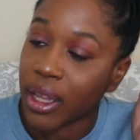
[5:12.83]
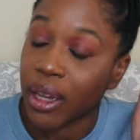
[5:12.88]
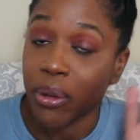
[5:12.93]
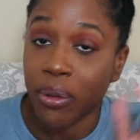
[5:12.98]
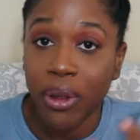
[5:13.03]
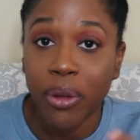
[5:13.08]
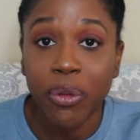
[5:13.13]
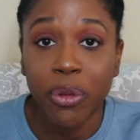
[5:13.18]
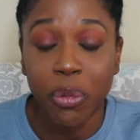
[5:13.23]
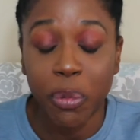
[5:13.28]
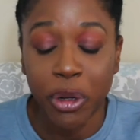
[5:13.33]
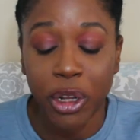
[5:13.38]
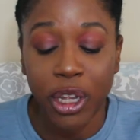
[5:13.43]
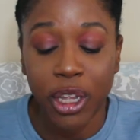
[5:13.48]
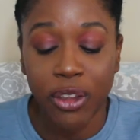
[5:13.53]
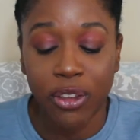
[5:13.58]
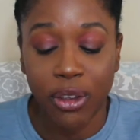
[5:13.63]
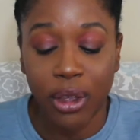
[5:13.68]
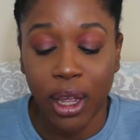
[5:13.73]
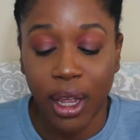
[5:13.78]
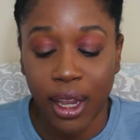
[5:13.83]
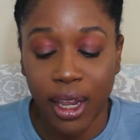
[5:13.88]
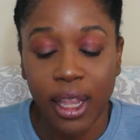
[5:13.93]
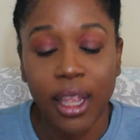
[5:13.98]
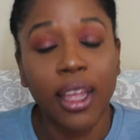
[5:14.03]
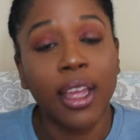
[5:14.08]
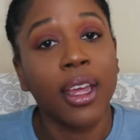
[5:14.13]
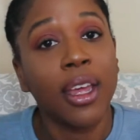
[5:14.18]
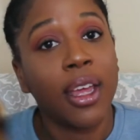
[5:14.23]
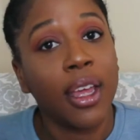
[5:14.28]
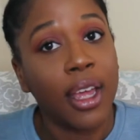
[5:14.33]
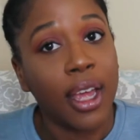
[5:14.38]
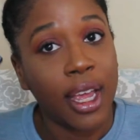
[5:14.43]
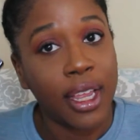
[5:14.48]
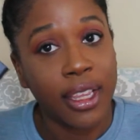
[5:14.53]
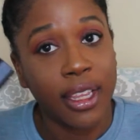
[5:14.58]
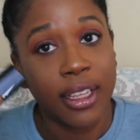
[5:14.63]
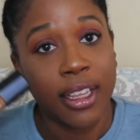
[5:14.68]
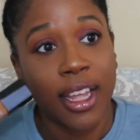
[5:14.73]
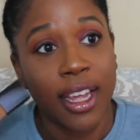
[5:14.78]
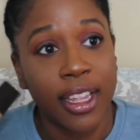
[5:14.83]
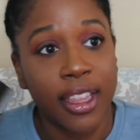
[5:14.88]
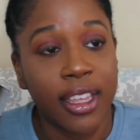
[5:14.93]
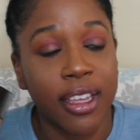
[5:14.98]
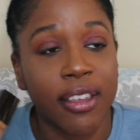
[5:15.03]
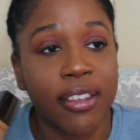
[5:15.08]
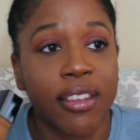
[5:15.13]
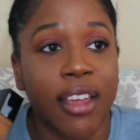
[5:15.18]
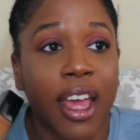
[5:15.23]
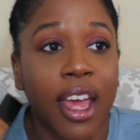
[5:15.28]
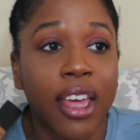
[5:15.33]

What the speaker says: and it was pretty good. So I did like this.